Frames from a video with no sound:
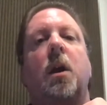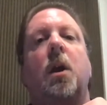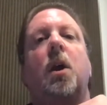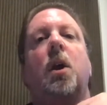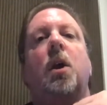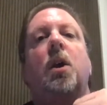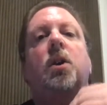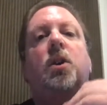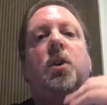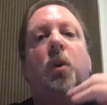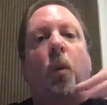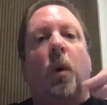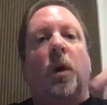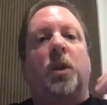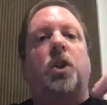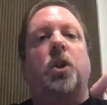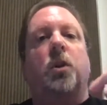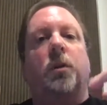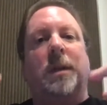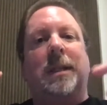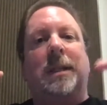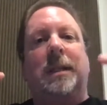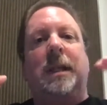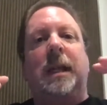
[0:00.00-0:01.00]
So what
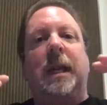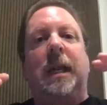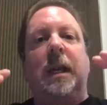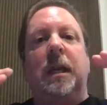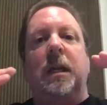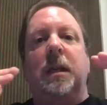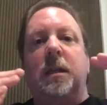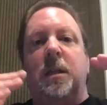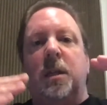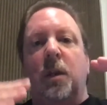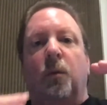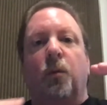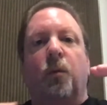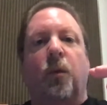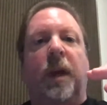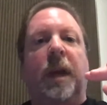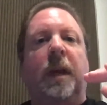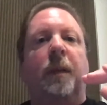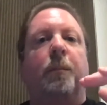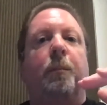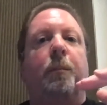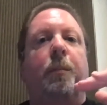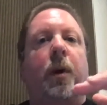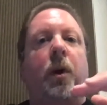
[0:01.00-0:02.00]
you'll see is a
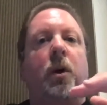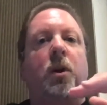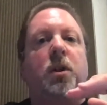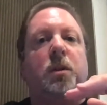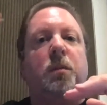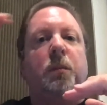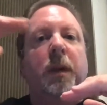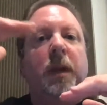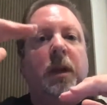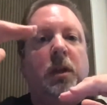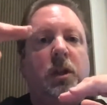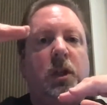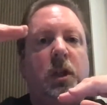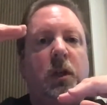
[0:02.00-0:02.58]
reimbursement